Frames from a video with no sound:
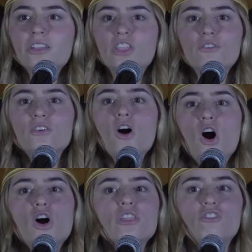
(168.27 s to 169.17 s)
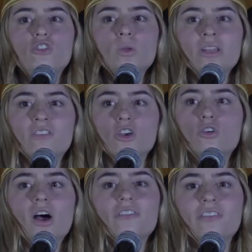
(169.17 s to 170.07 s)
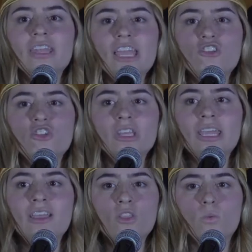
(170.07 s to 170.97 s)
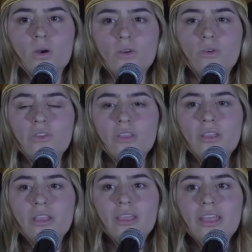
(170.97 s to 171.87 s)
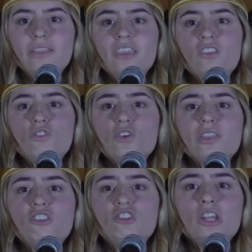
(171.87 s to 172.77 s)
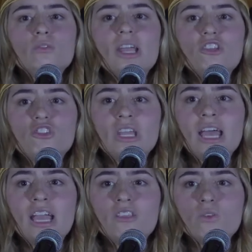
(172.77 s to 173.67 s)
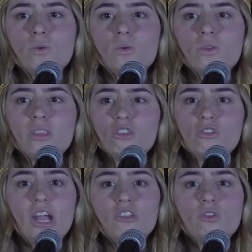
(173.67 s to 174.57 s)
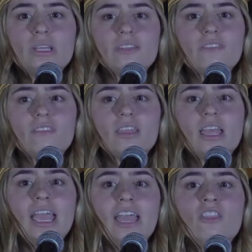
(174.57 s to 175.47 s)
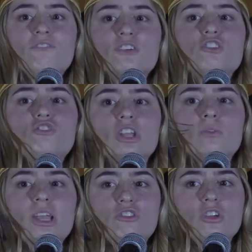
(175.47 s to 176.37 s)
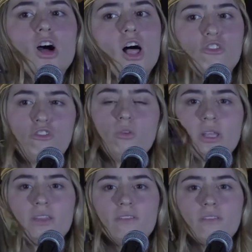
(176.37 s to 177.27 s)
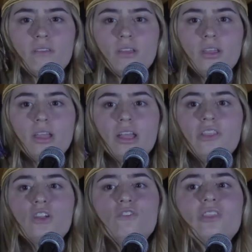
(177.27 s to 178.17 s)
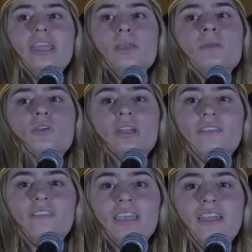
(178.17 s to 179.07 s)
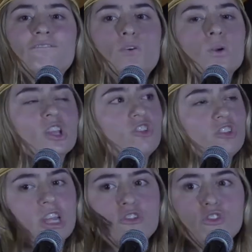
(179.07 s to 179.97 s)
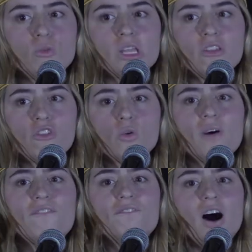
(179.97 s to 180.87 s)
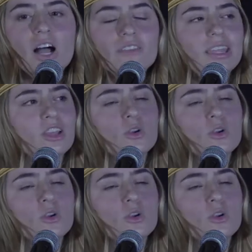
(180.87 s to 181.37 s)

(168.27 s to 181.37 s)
they're for all the students across the nation and the world. This is for the generation high school graduates and the first generation college students. They're for the immigrants and foreign exchange students who have fought and